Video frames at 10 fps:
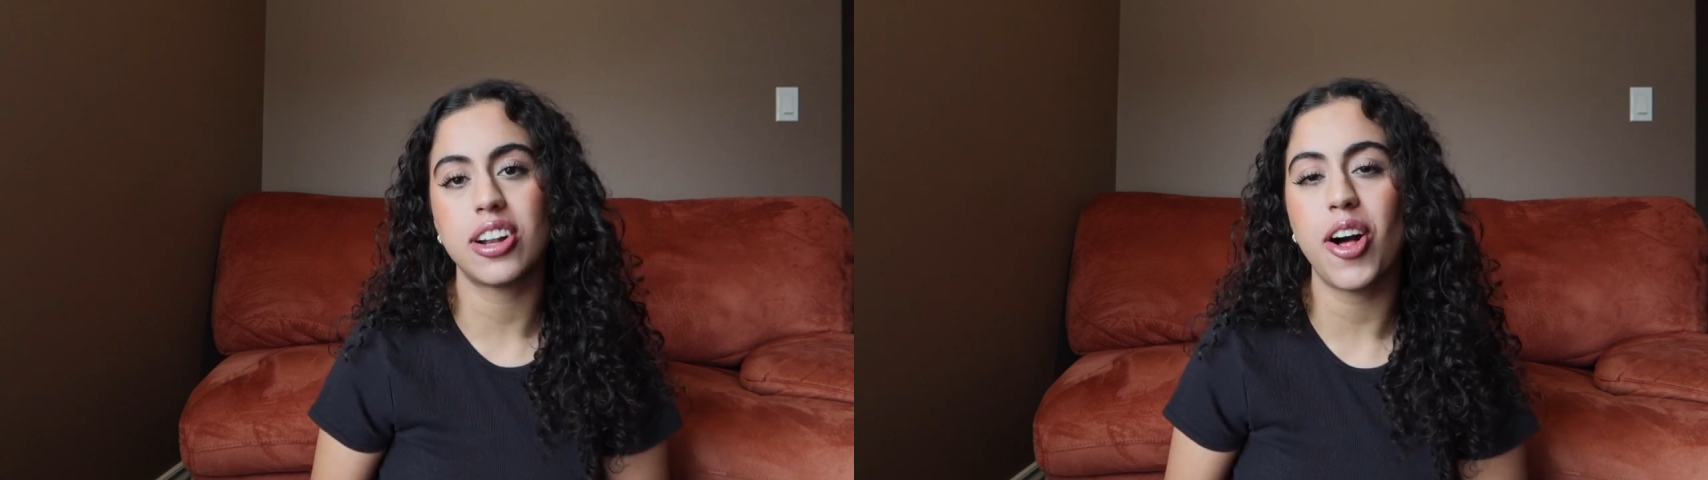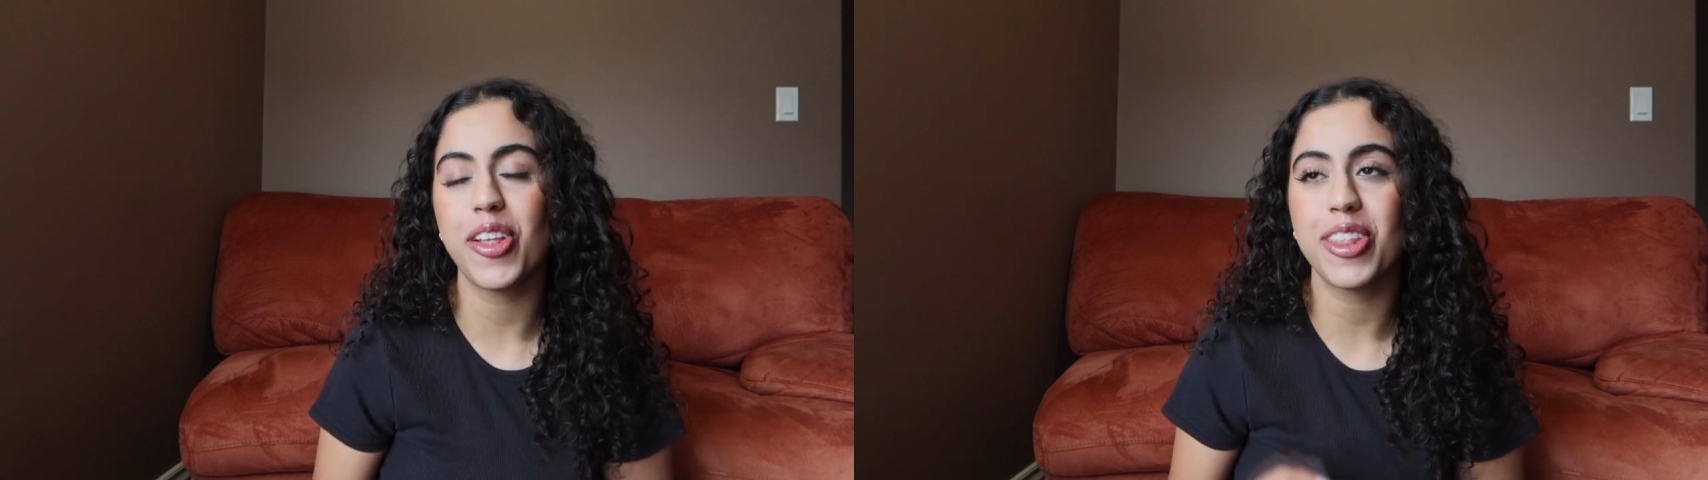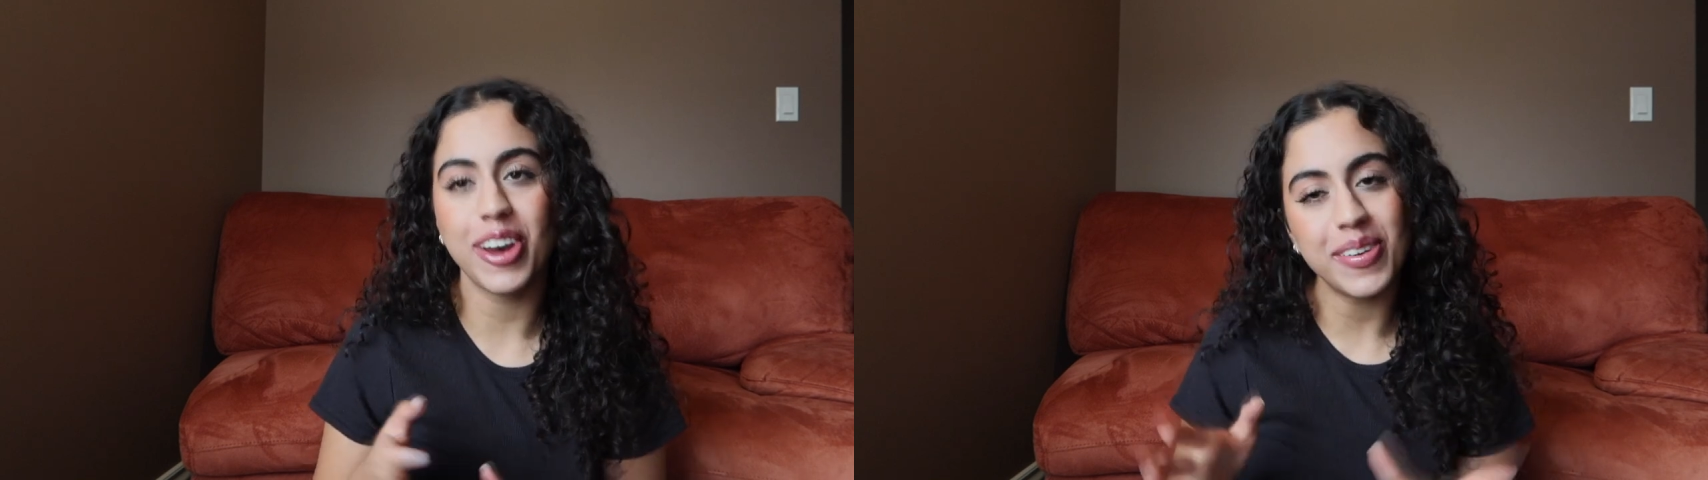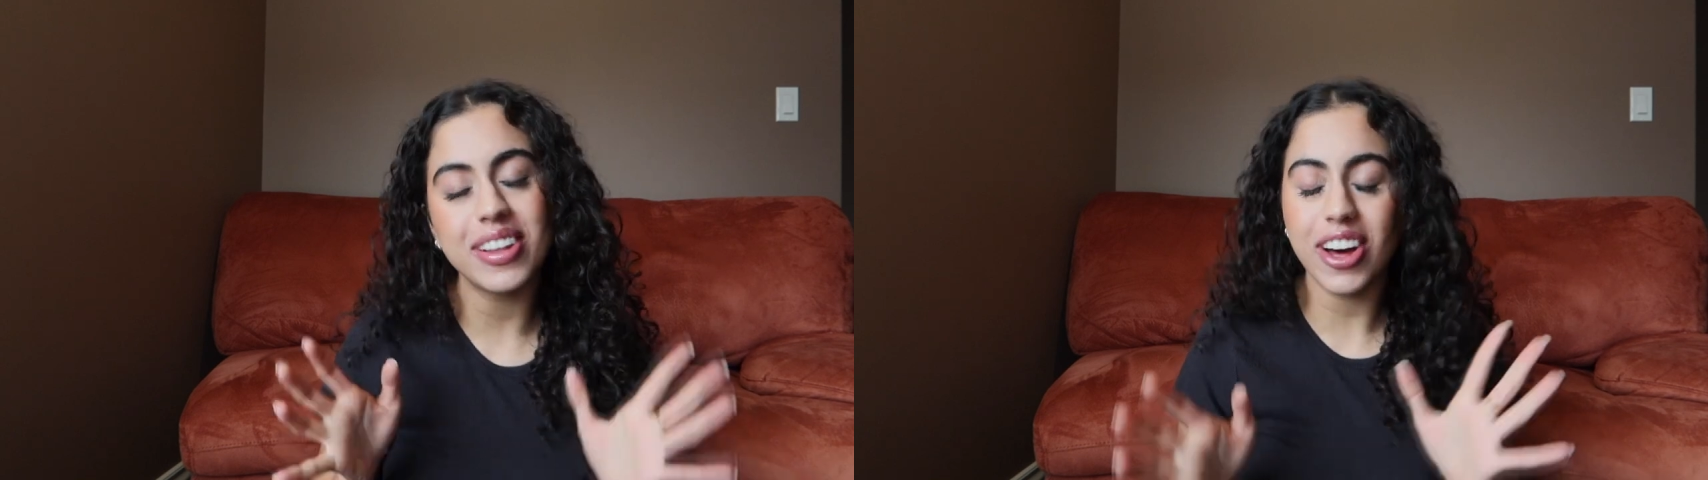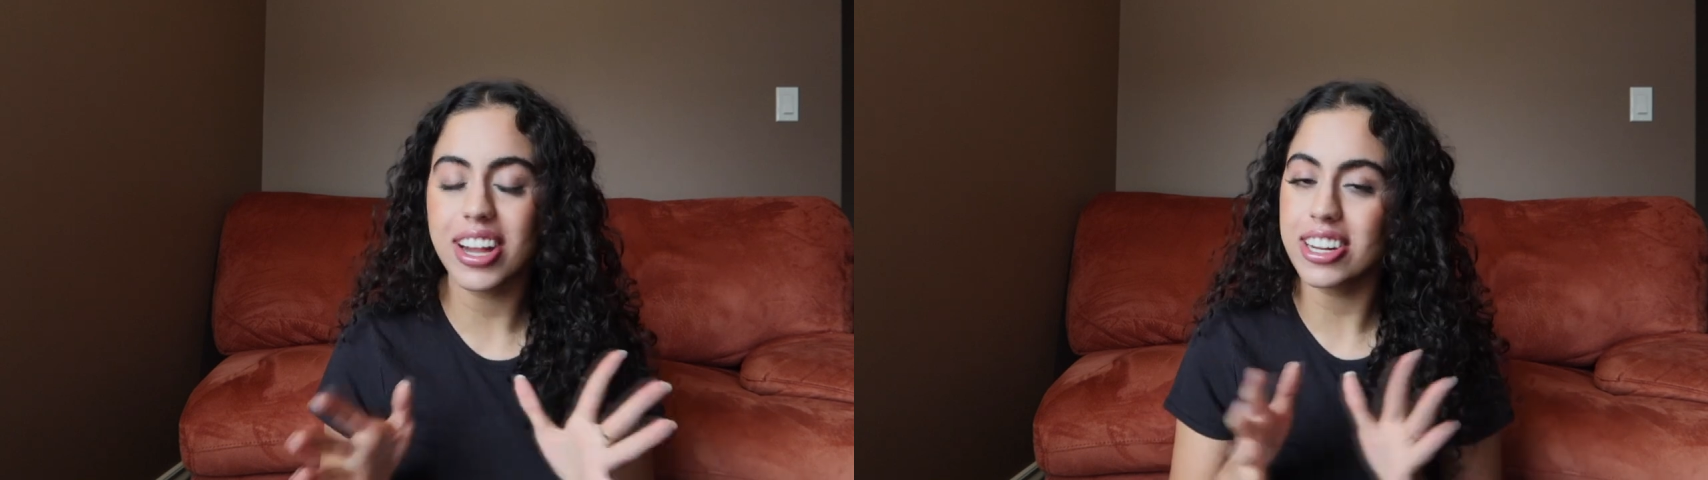And although a
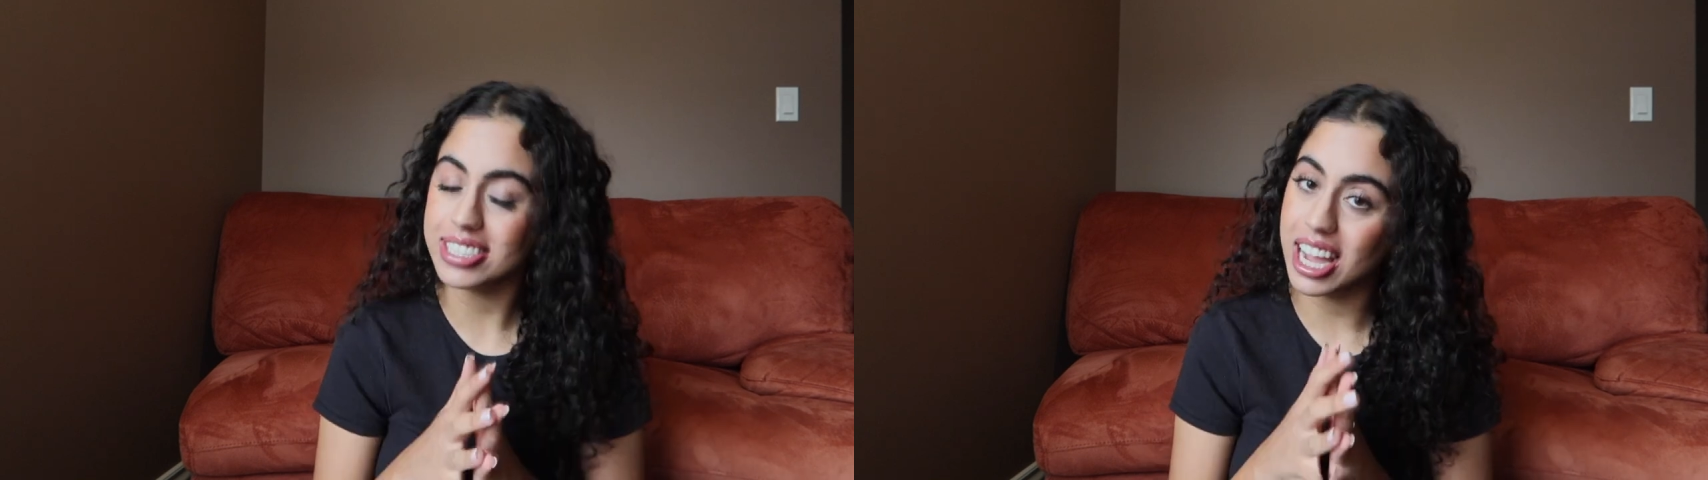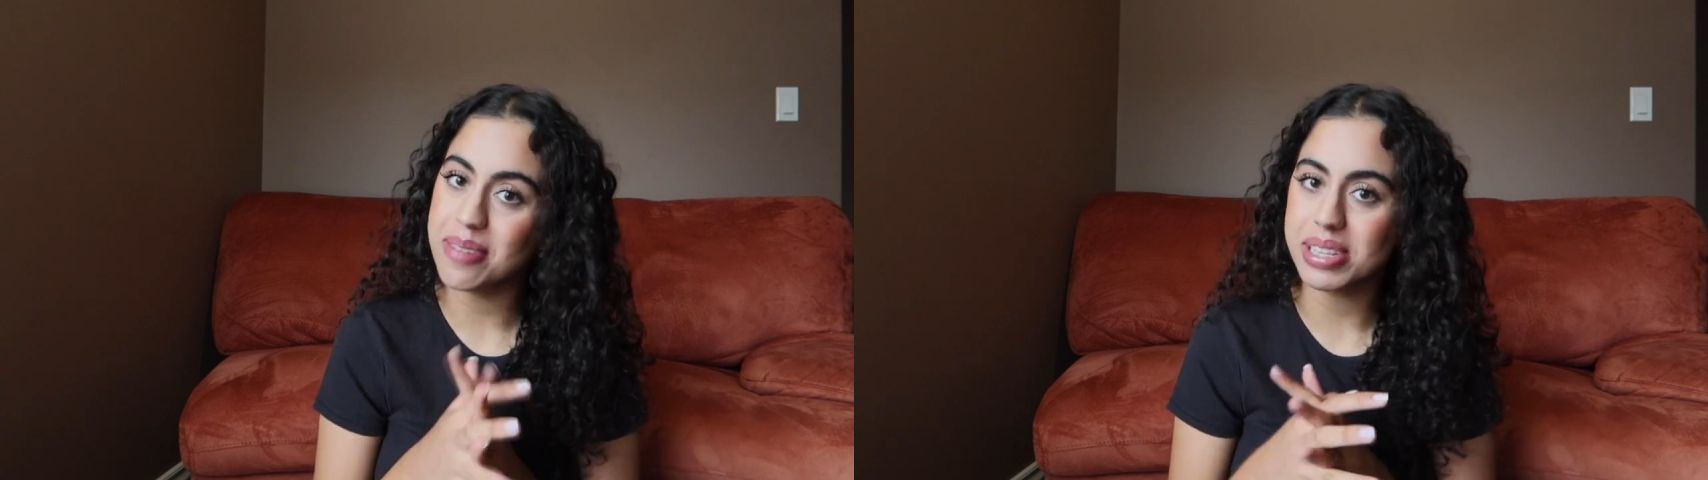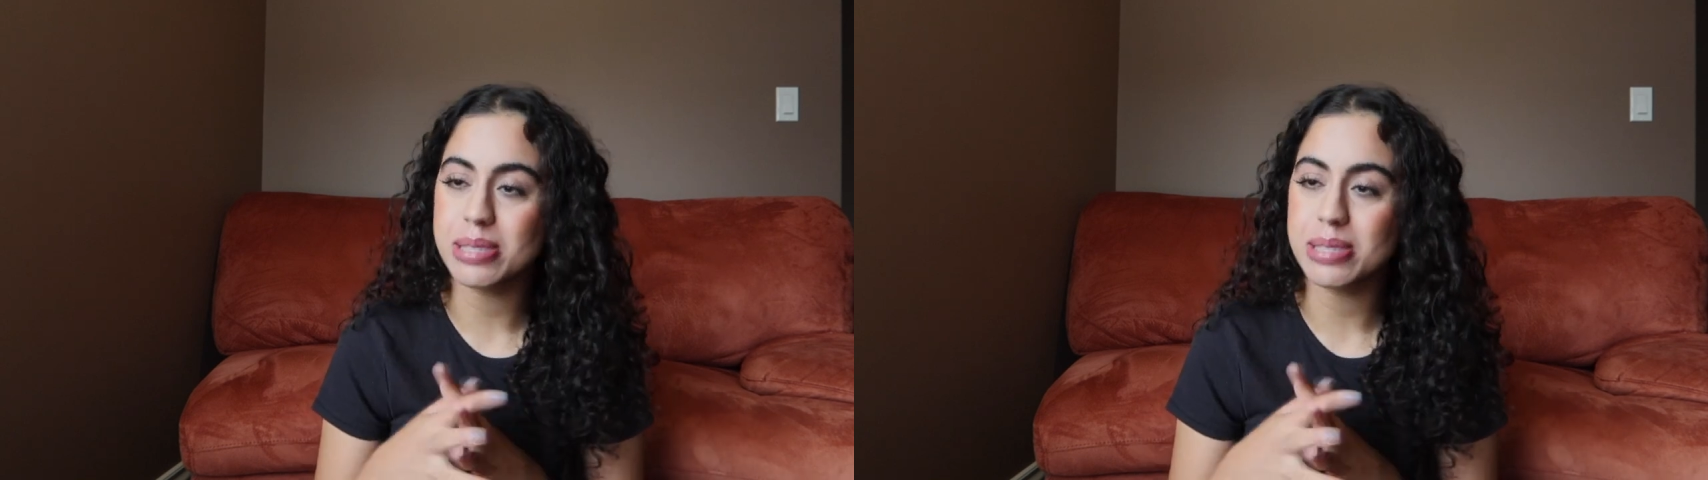lot of your time